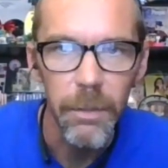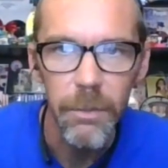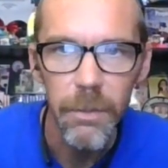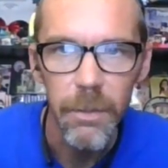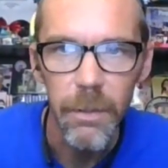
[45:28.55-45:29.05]

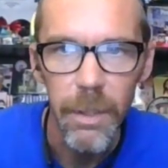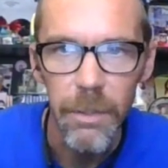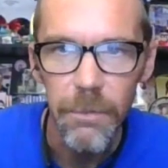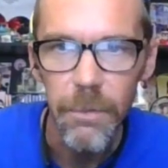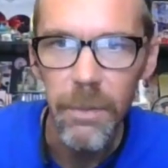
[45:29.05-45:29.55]
It's just an
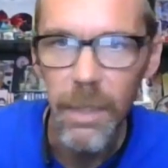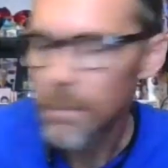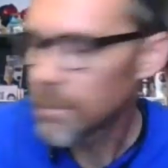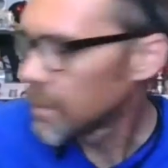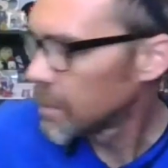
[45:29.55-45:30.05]
extra step.
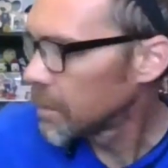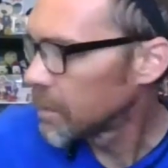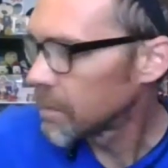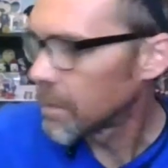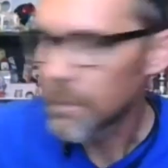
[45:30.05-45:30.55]

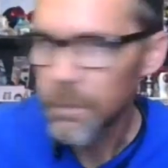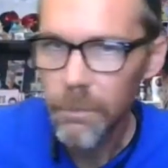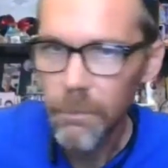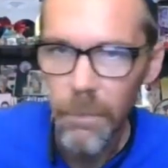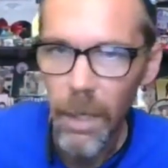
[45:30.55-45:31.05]
So I would
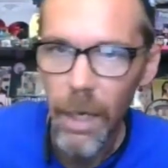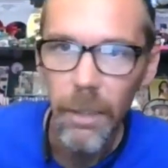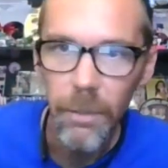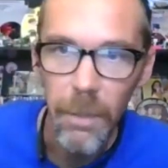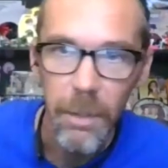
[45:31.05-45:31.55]

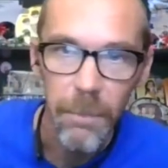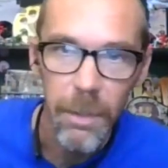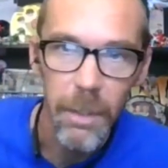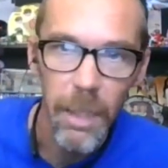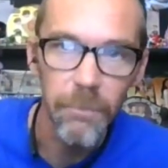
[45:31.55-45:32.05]
highly
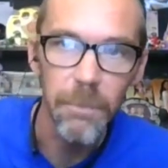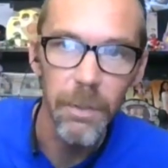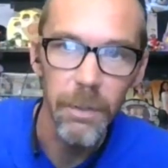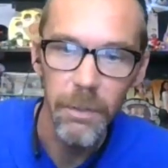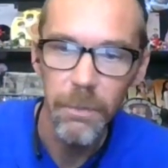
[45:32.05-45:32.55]
recommend
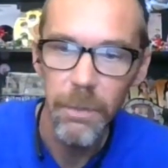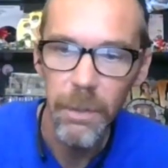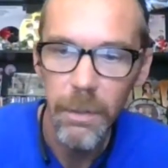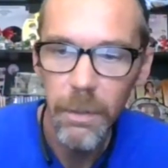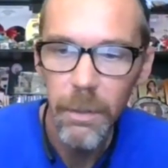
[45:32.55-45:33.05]
everybody doing
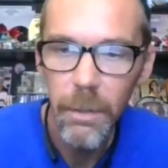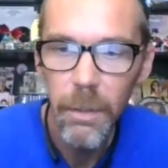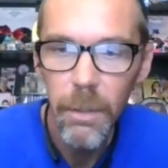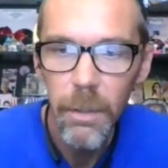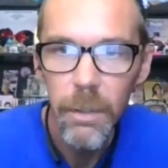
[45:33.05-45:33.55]
it.
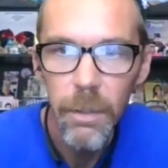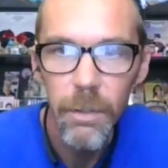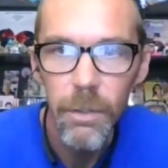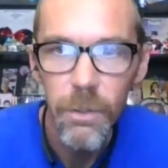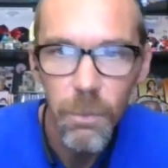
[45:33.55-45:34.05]

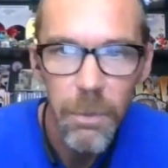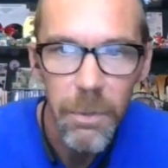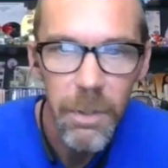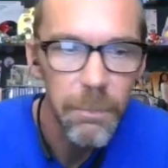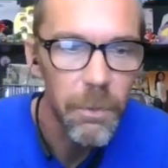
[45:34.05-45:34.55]
It's super
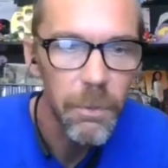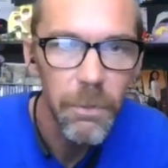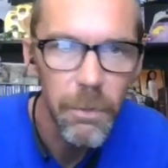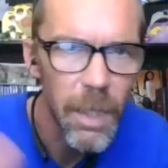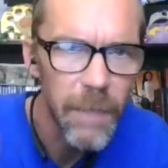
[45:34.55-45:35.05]
simple.
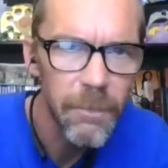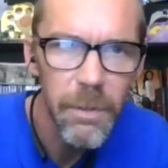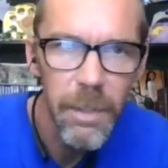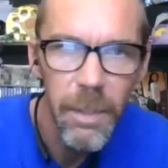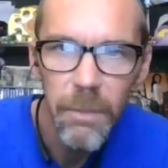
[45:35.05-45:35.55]
Do you have it
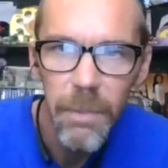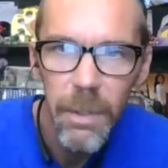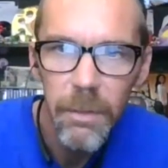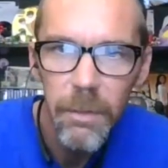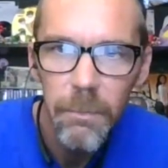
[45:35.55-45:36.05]
set up
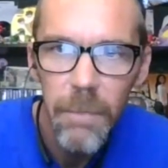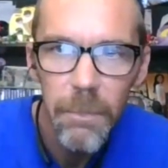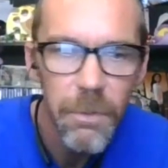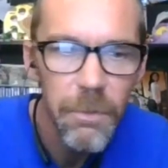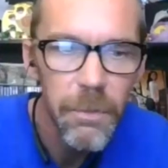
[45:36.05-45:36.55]
yet,
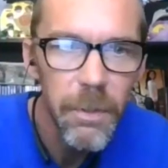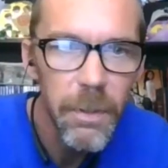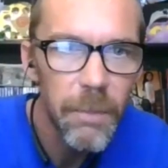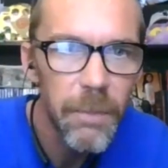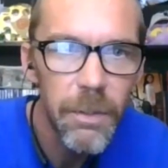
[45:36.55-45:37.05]
Puppetry?
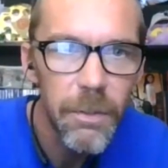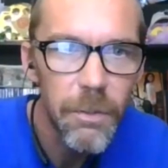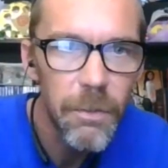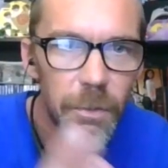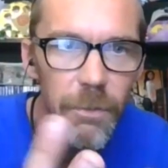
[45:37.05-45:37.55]
I mean, it's
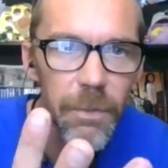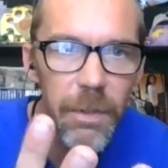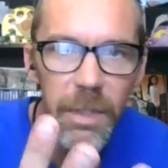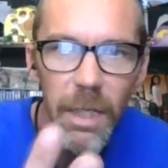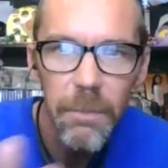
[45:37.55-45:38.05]
3
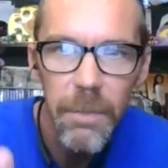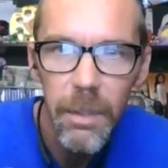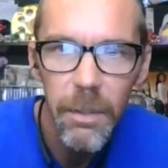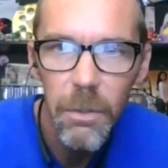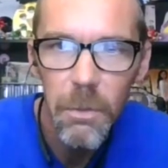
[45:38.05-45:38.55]
steps. I
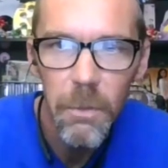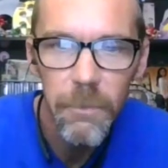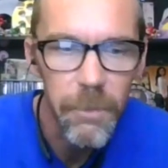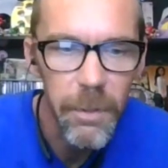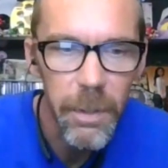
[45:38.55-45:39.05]
can go
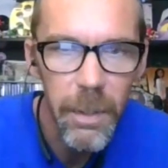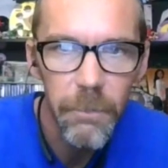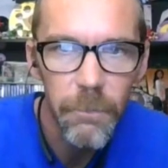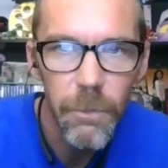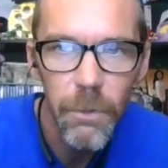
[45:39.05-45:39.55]
over it again
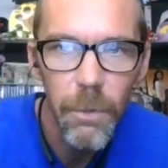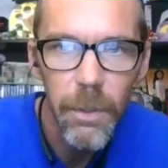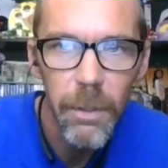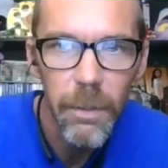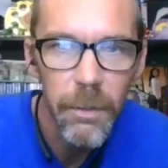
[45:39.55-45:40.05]
real
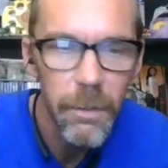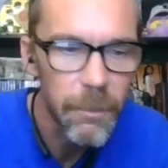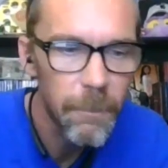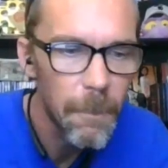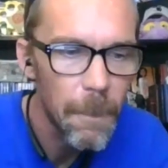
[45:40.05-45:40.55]
quick.
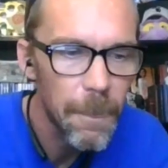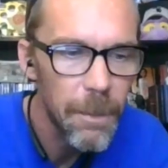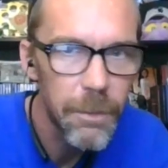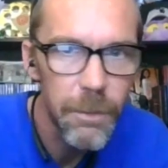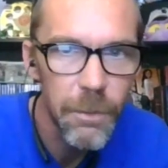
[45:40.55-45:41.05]

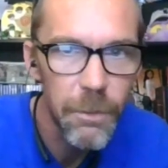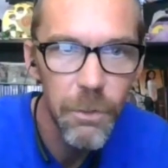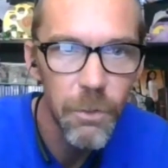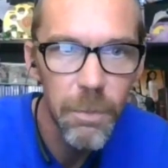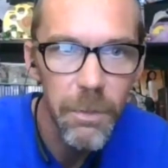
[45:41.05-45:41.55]
It's
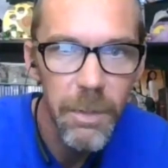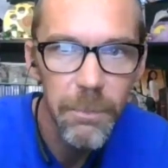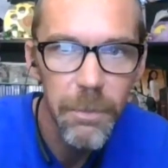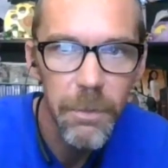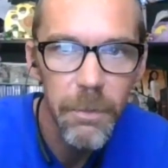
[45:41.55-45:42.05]
super simple.